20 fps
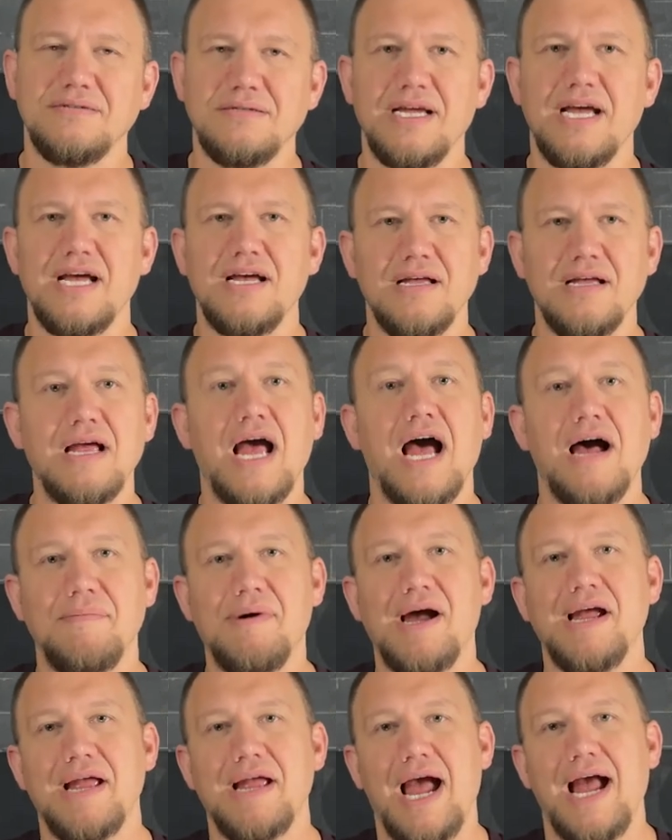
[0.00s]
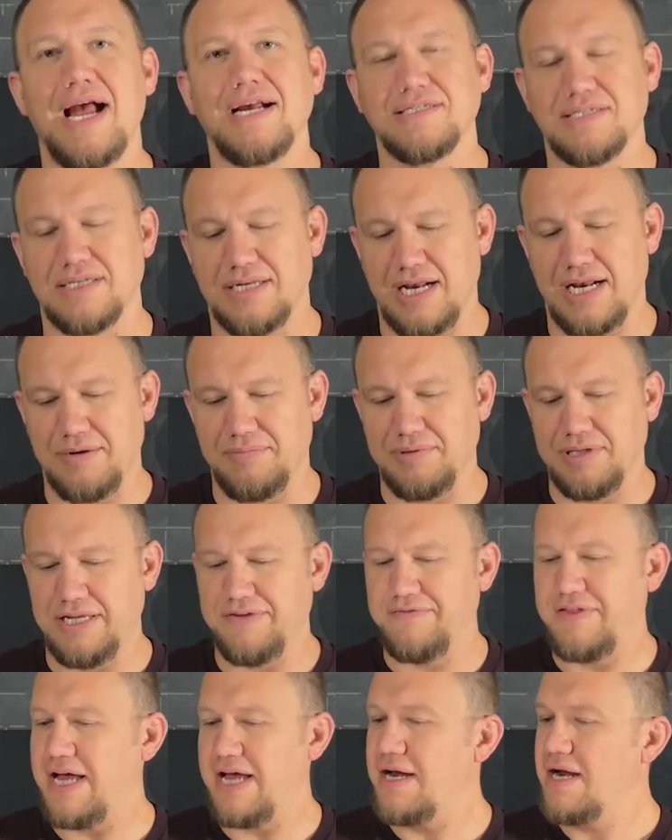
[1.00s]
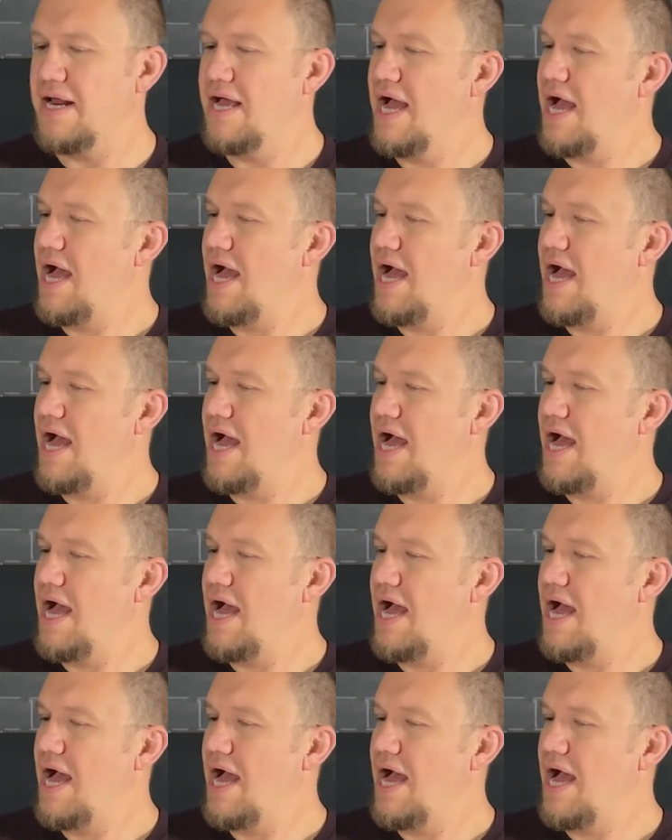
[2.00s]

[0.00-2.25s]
yeah, I might actually kind of believe that.